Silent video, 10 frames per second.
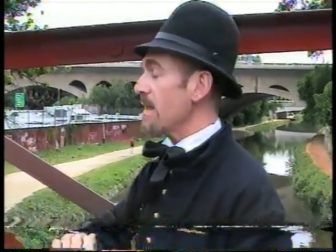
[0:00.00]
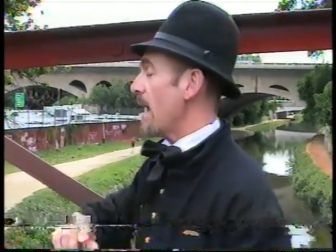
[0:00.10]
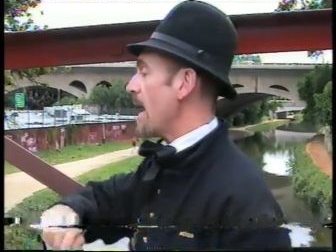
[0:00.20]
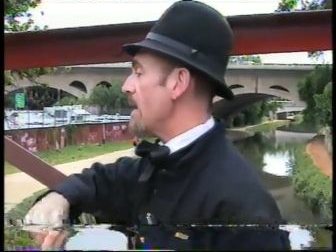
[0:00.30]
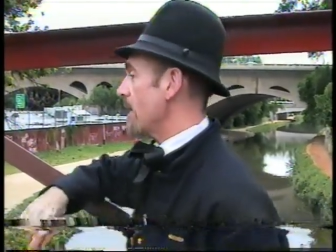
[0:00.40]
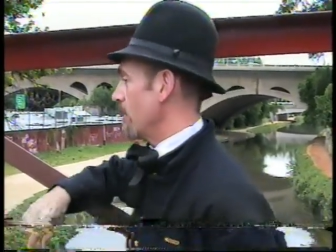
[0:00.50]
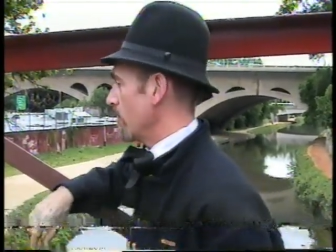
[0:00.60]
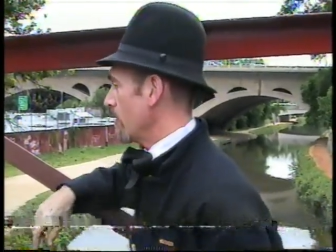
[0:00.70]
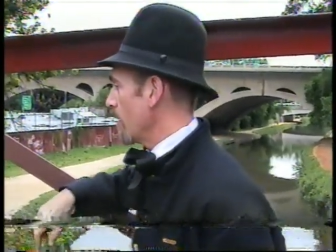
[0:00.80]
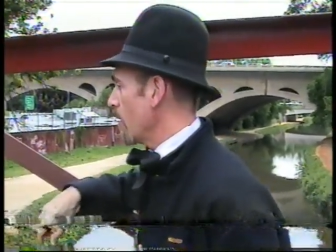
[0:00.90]
Aiken.
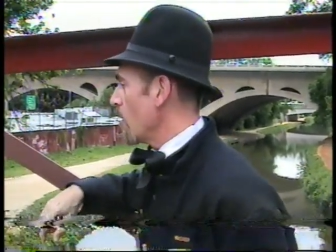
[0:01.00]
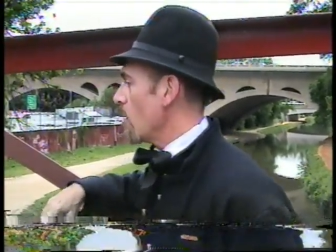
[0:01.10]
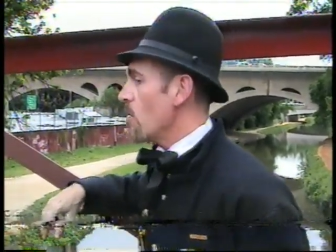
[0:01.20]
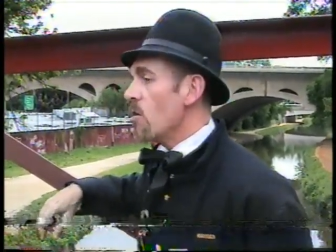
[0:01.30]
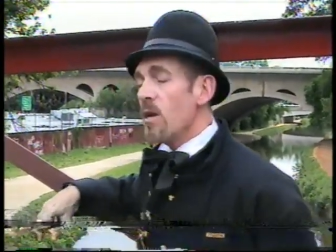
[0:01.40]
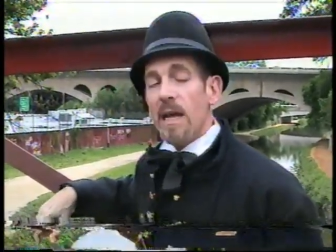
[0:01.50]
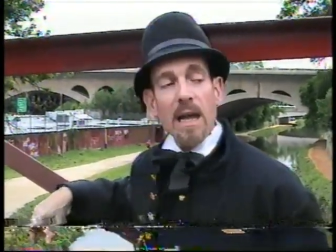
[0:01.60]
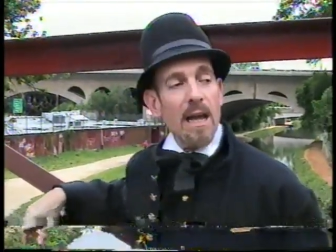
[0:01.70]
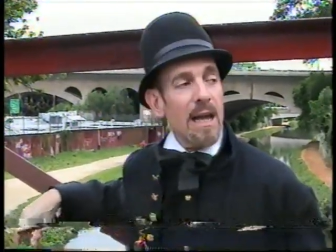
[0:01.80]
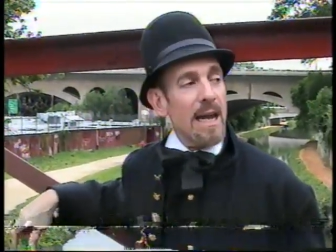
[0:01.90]

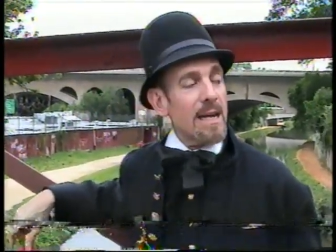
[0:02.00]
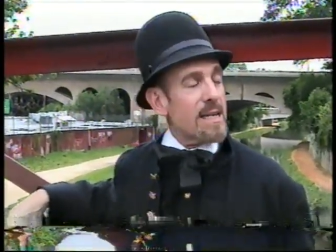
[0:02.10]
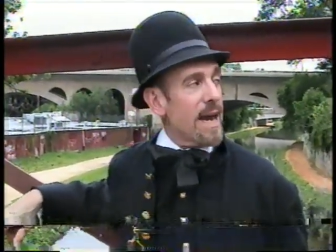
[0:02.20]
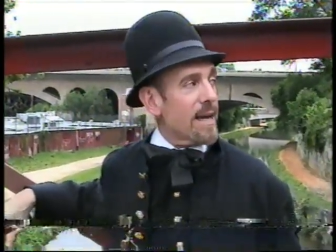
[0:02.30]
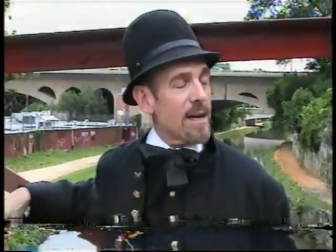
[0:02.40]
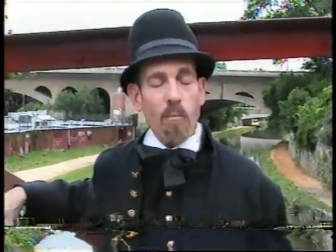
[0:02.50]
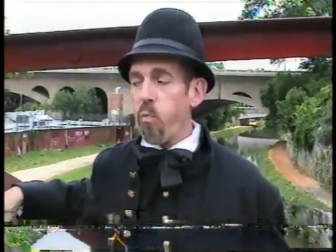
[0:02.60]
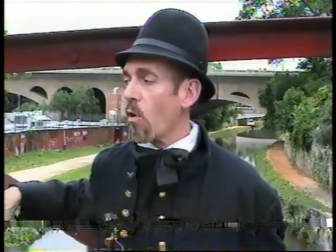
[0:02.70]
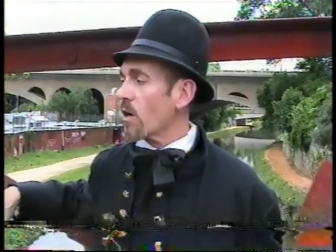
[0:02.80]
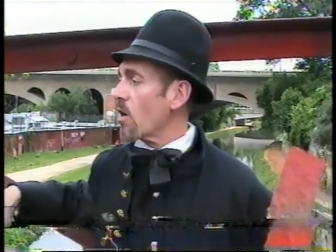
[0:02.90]
He had taken up
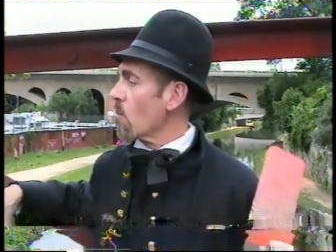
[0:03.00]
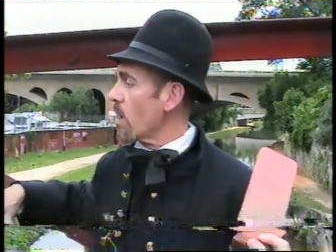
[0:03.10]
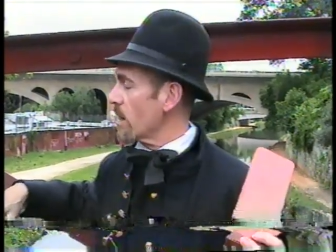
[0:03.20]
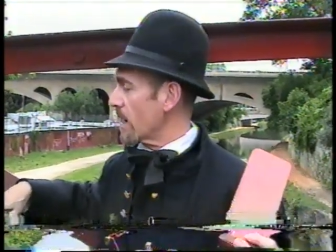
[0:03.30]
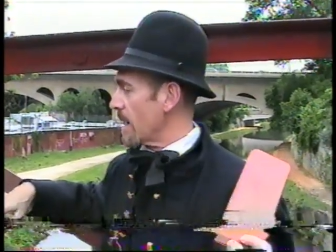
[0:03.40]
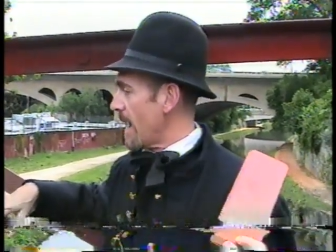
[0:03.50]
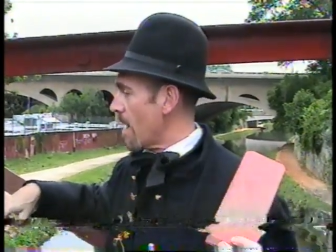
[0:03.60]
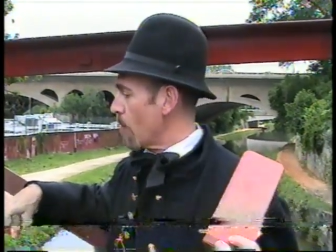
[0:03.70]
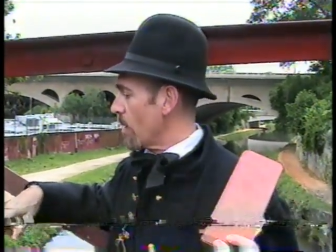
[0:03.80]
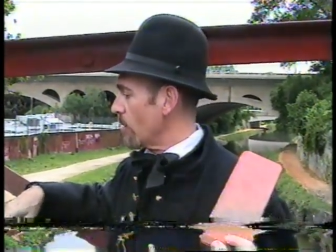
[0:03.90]
work on one of the
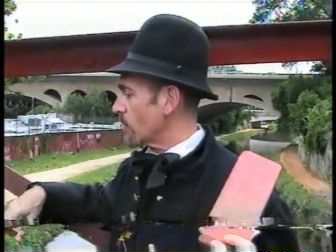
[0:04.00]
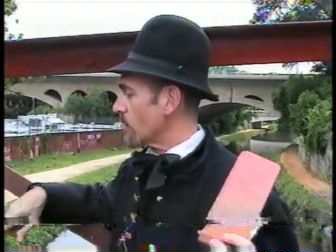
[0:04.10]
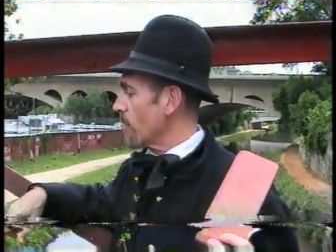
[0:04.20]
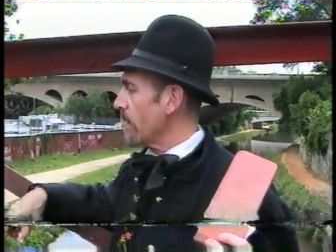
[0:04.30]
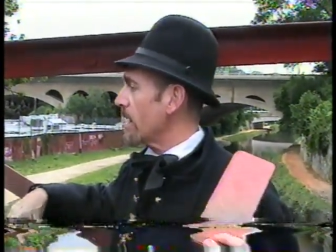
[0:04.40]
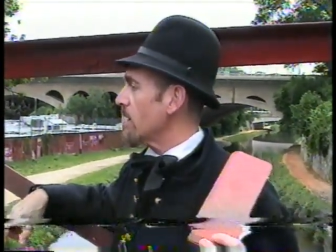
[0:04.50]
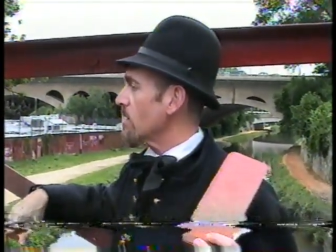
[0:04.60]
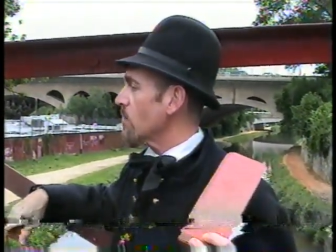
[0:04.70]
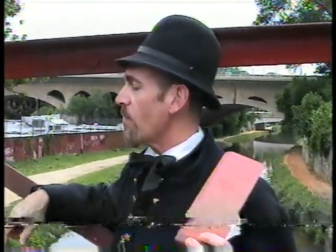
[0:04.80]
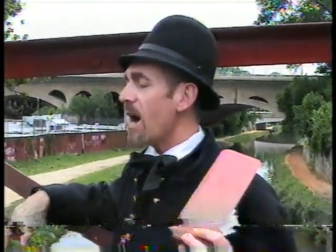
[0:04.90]
canal boats because
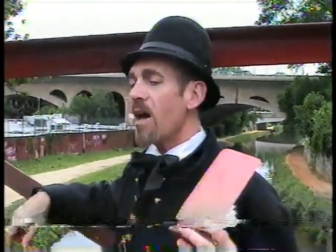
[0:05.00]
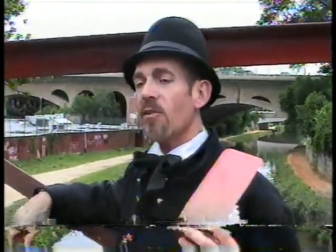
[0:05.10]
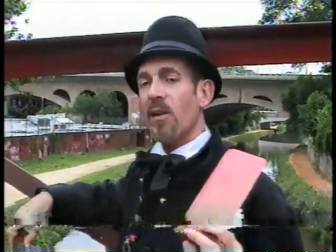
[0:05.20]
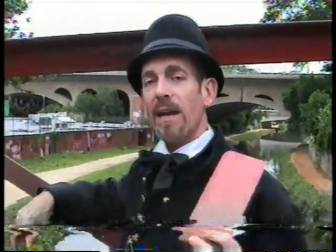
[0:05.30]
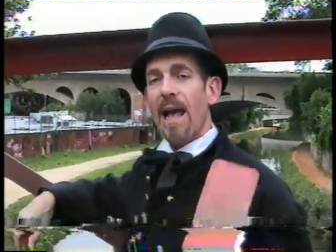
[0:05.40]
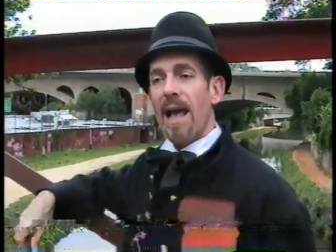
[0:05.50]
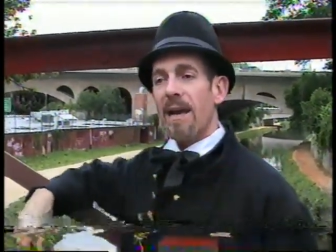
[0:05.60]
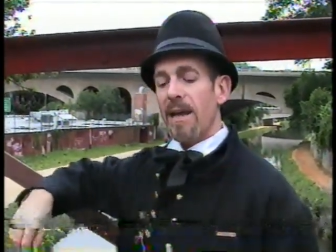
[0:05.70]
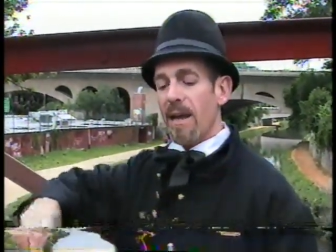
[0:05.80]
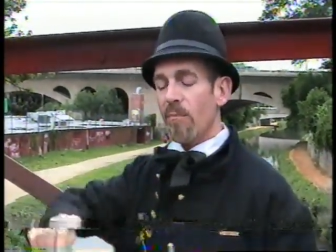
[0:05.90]
his father had
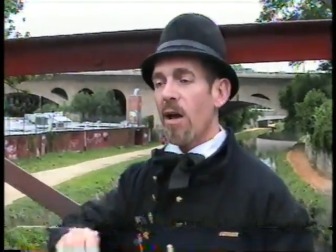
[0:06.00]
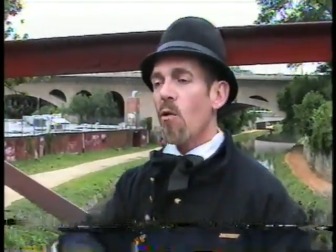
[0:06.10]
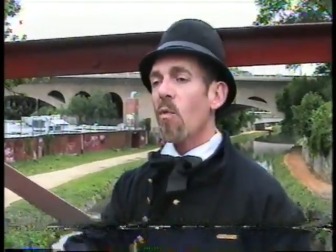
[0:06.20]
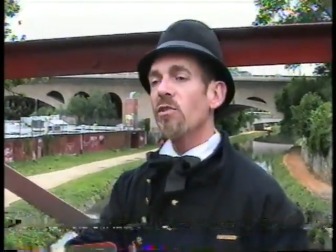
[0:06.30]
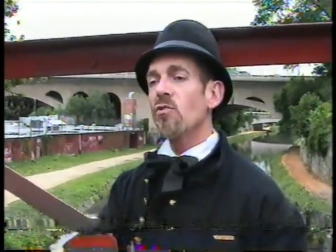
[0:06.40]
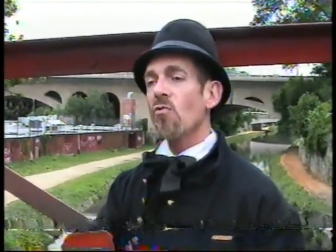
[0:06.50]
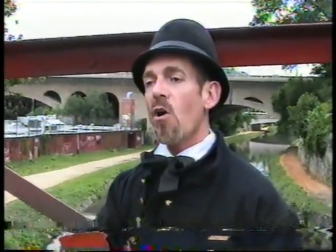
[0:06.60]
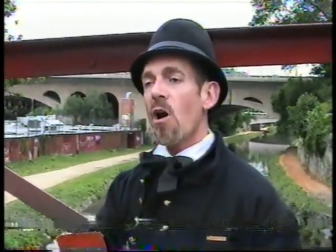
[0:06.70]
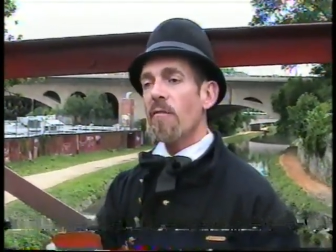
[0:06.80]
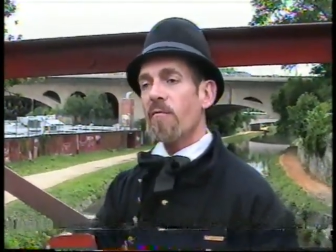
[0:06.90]
had him
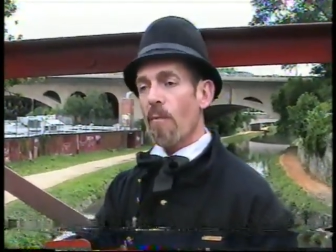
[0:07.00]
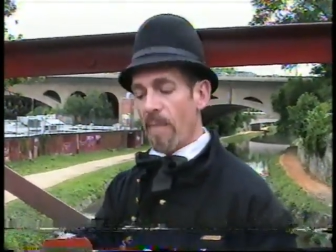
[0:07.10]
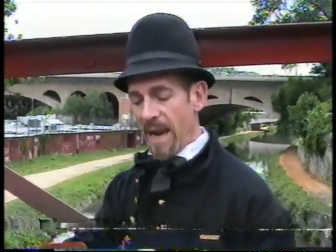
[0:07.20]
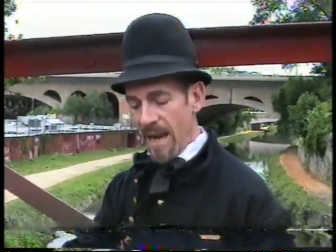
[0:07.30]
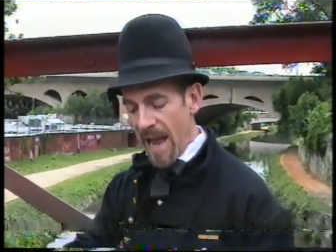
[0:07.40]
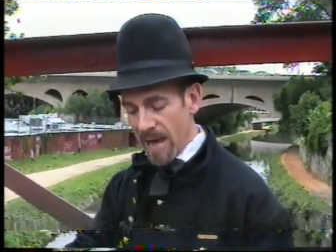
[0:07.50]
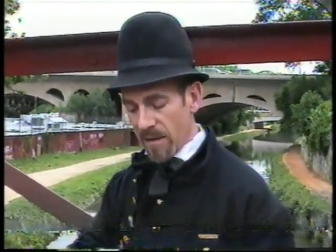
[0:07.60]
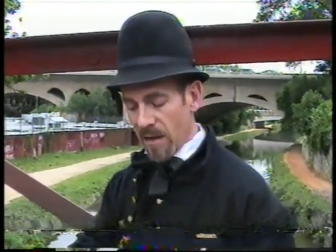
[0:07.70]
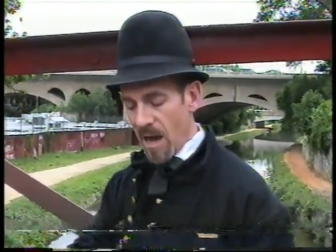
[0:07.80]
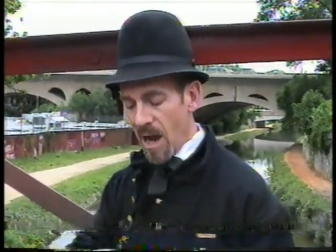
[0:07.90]
withdrawn from
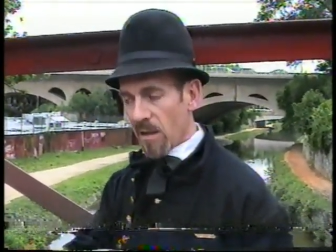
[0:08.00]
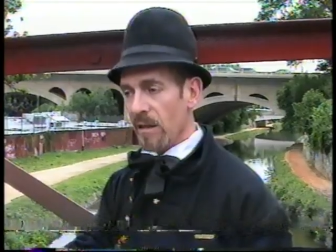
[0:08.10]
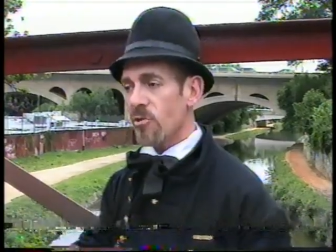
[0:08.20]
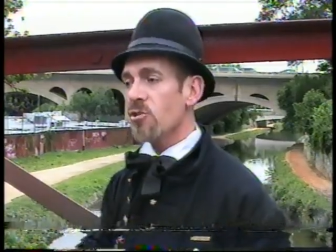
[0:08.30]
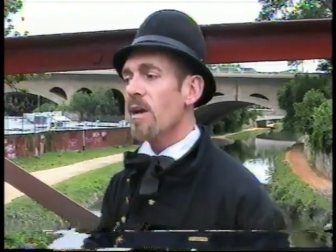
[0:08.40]
Manhattan College.